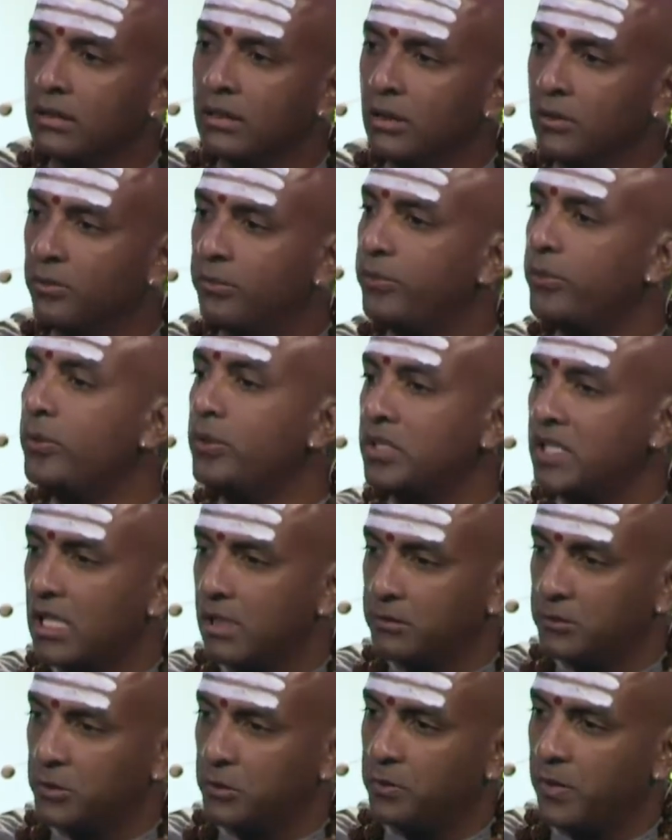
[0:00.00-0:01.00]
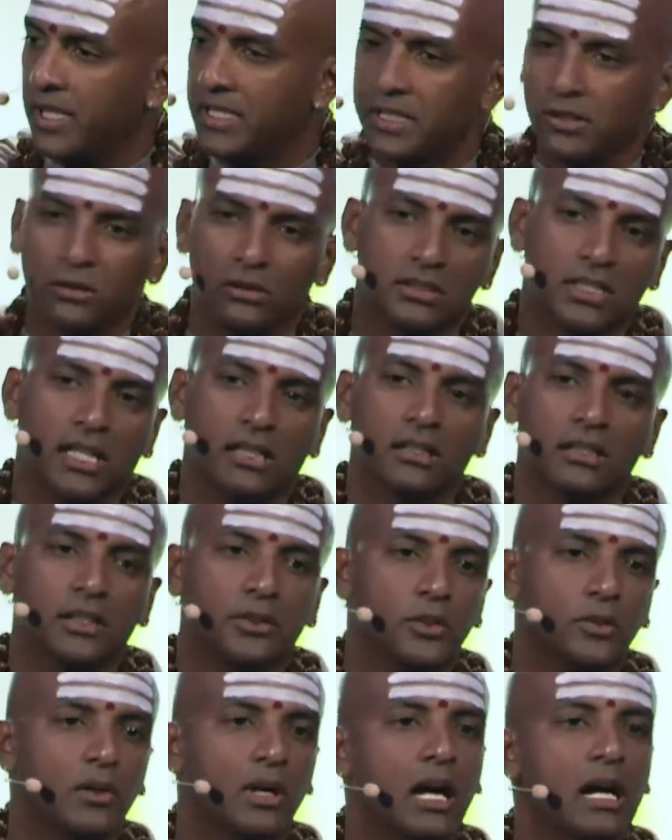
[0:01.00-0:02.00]
Food comes with manual telling
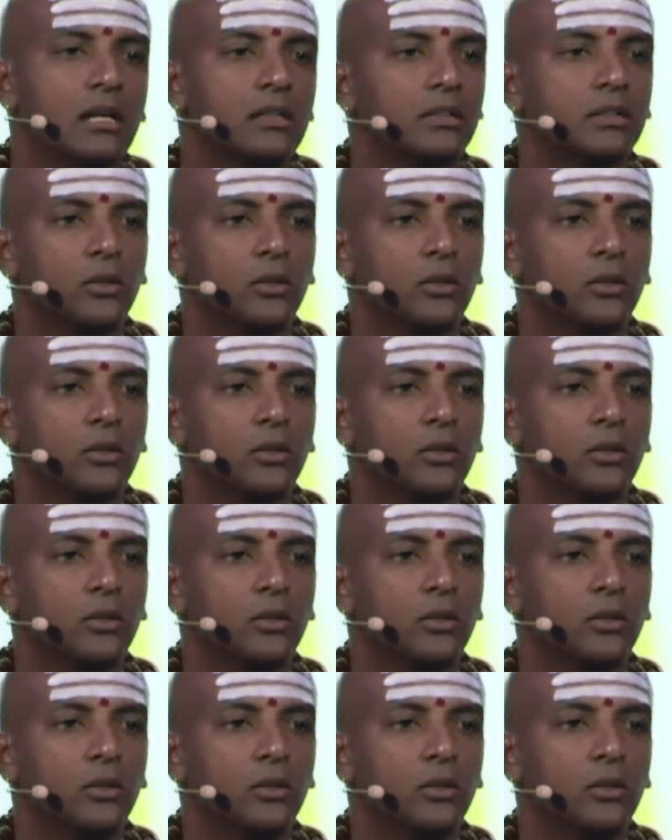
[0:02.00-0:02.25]
you how to